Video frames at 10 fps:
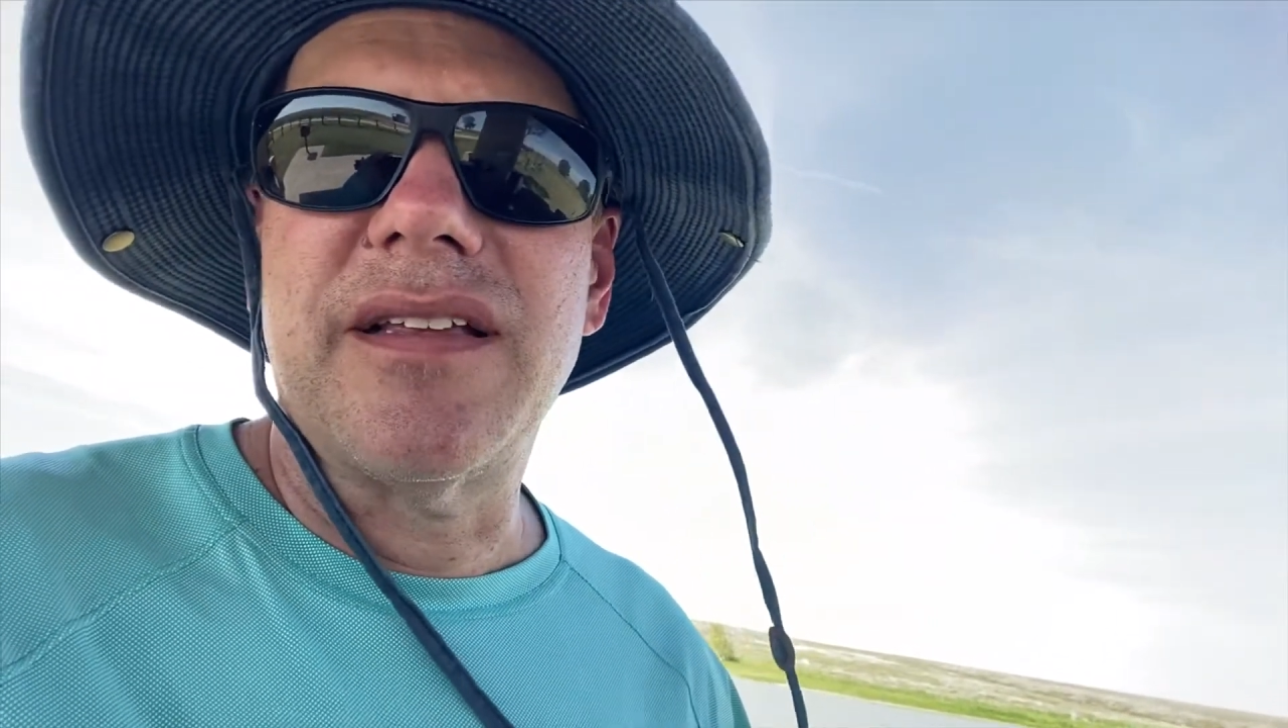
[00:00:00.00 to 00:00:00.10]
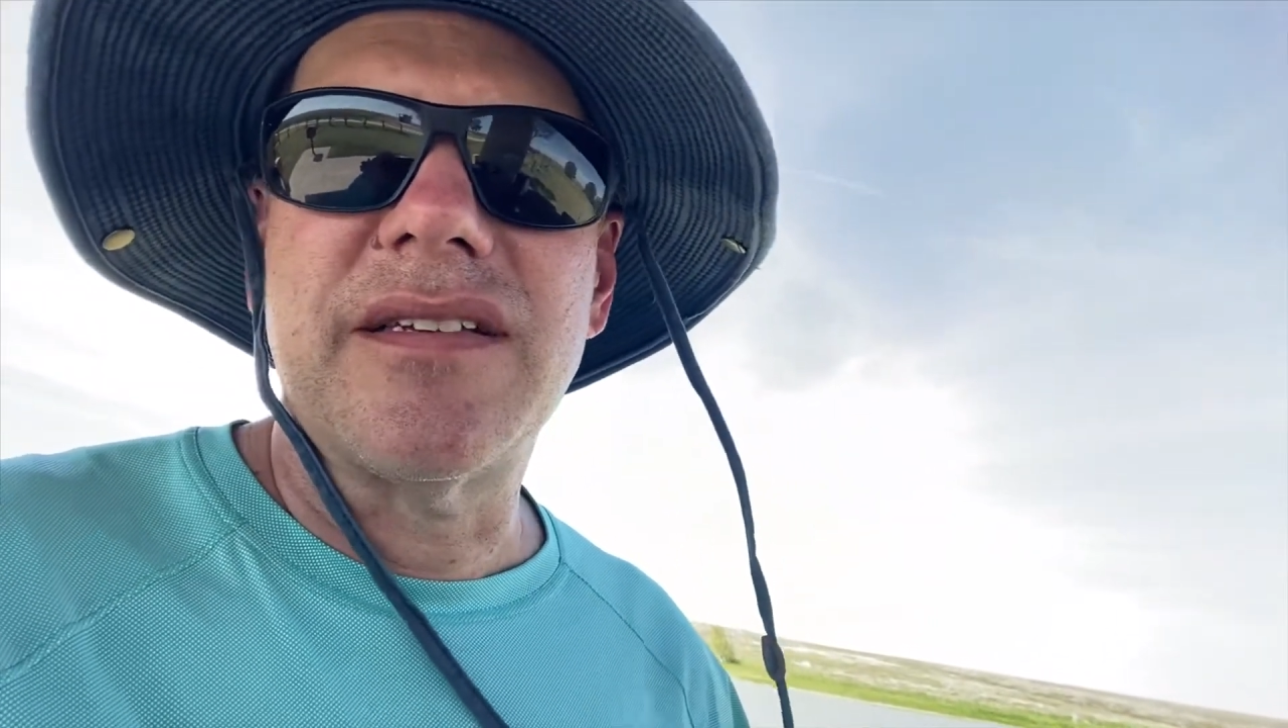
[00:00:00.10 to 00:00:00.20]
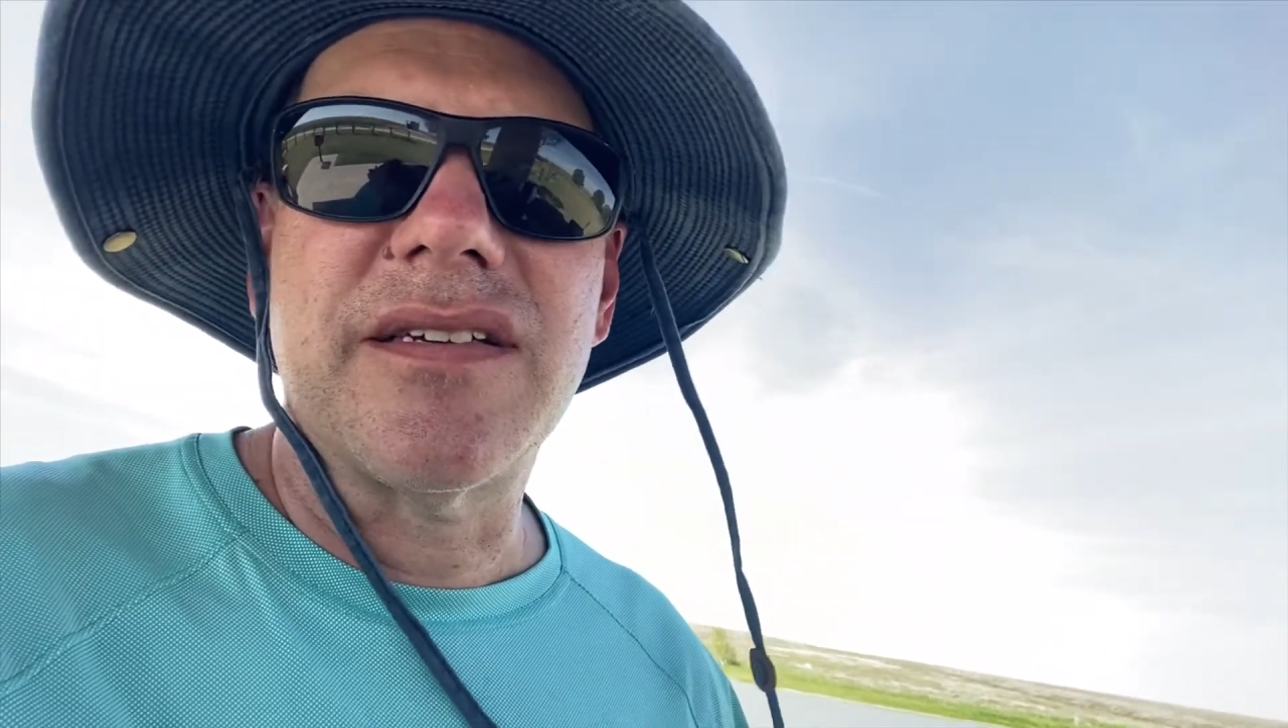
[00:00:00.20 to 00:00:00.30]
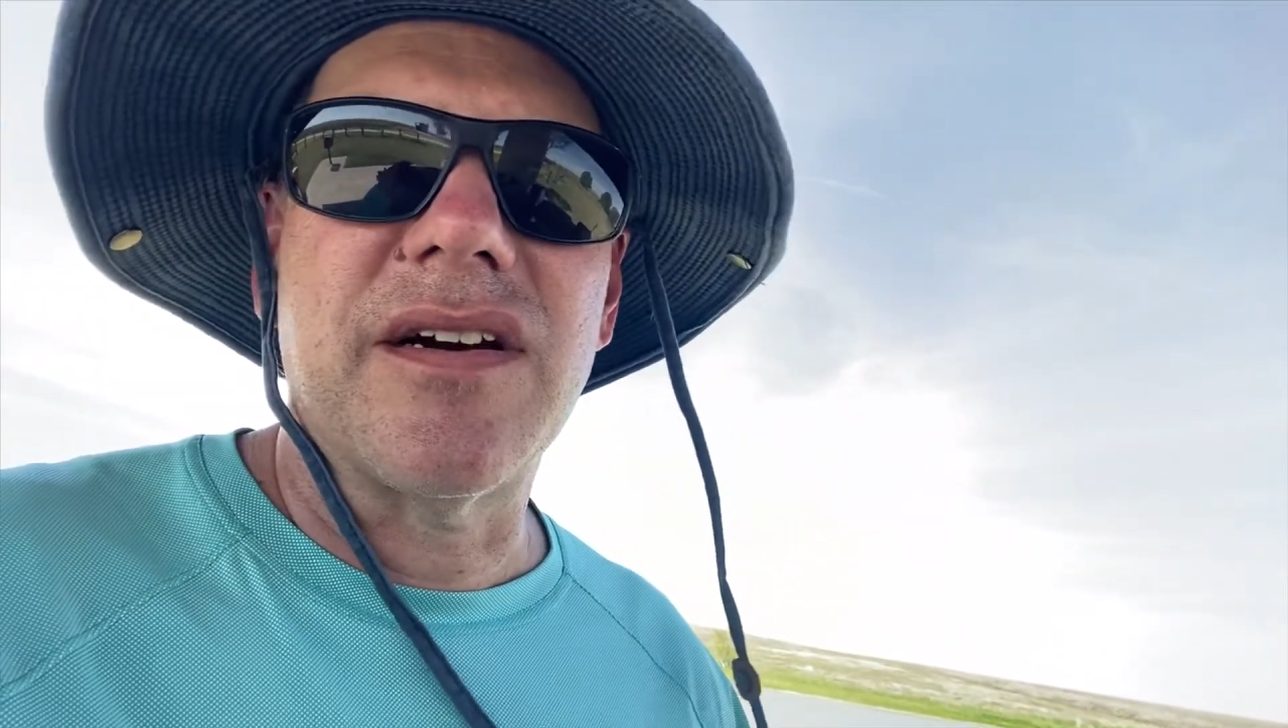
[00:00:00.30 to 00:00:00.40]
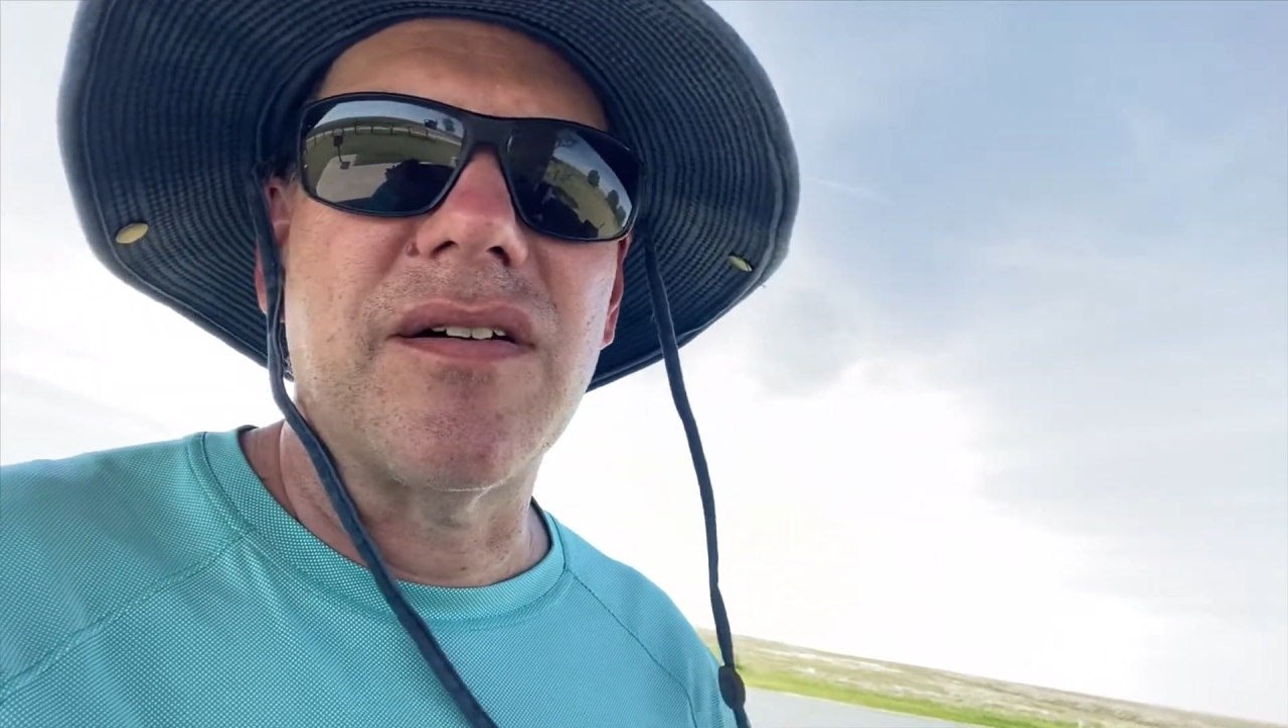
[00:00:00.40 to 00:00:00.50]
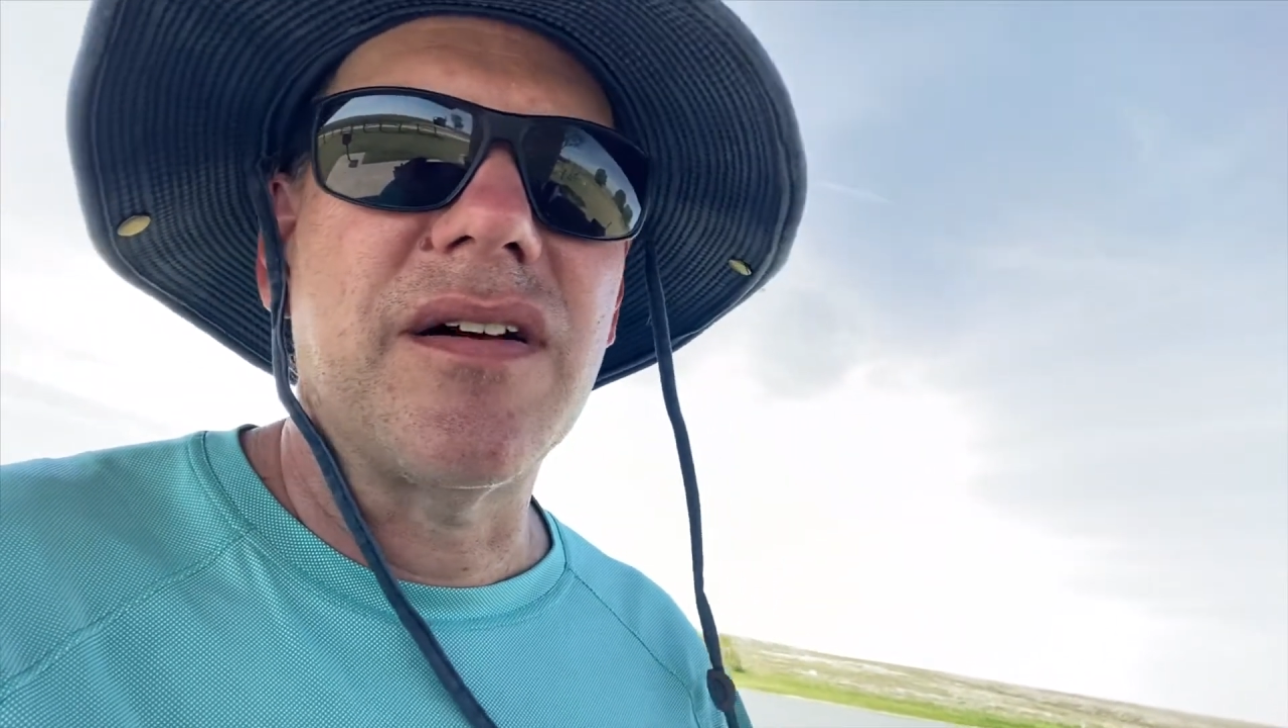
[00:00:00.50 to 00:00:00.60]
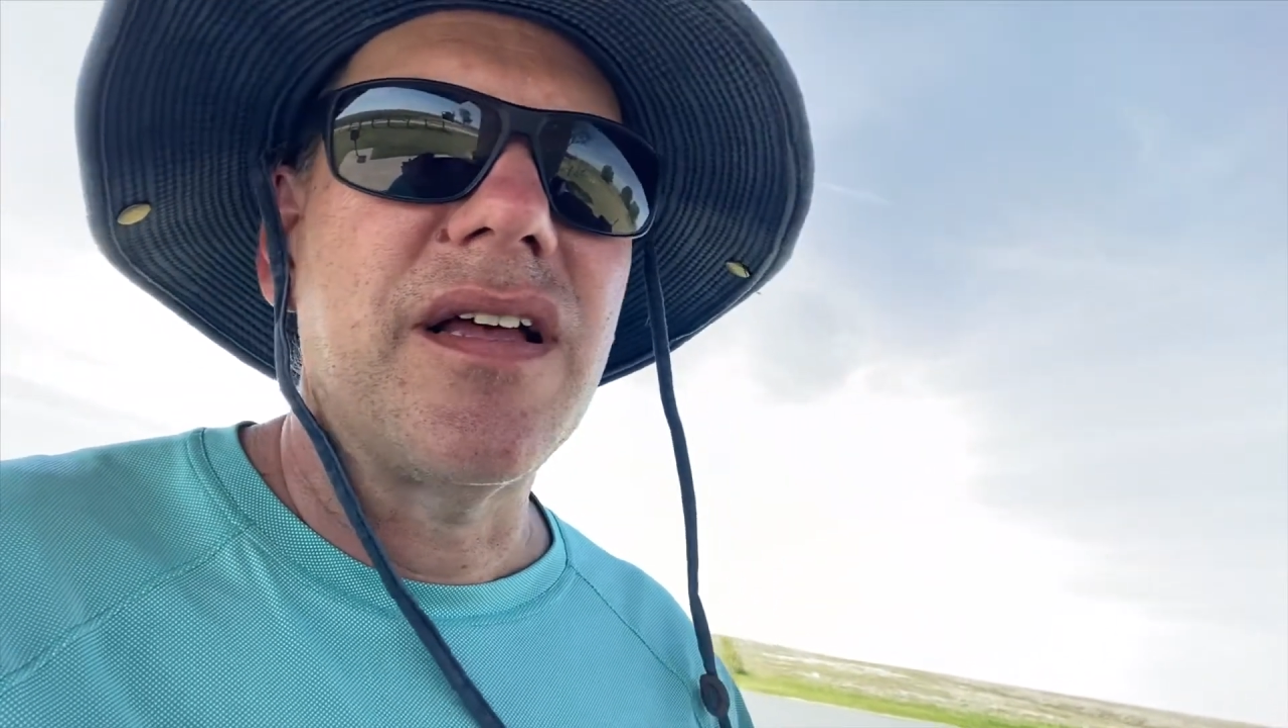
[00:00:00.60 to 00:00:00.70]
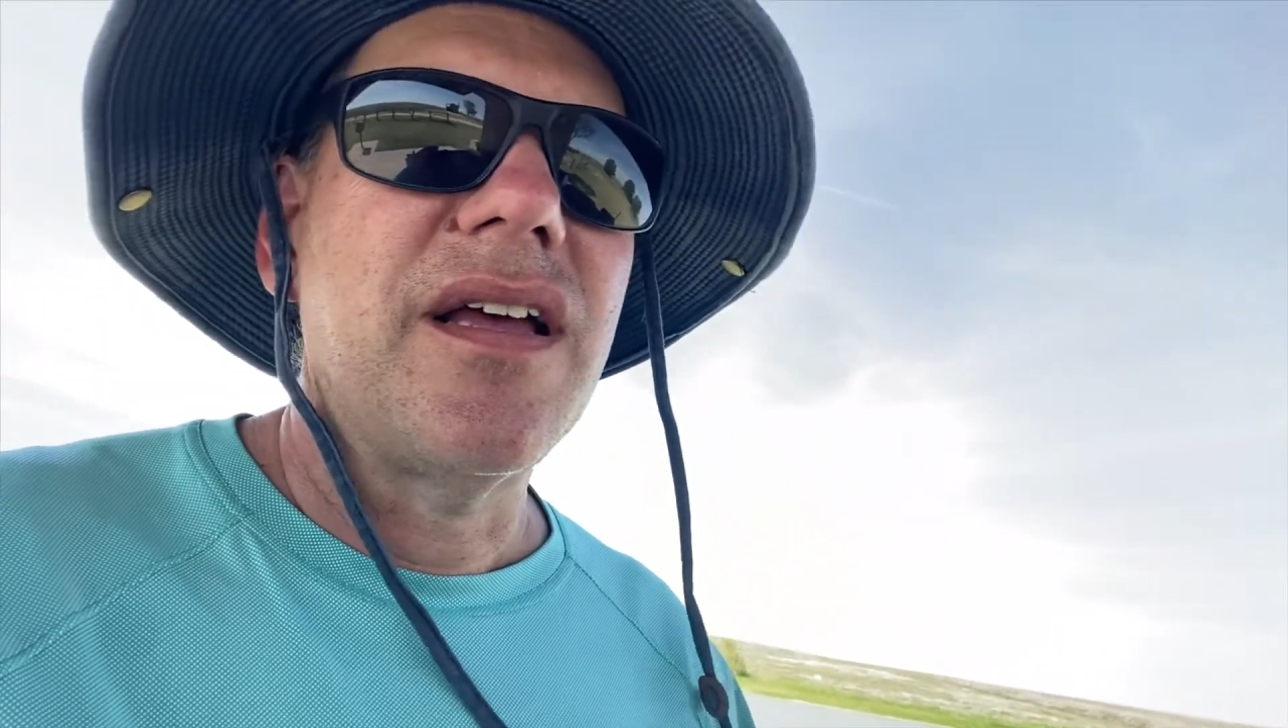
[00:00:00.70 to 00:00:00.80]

So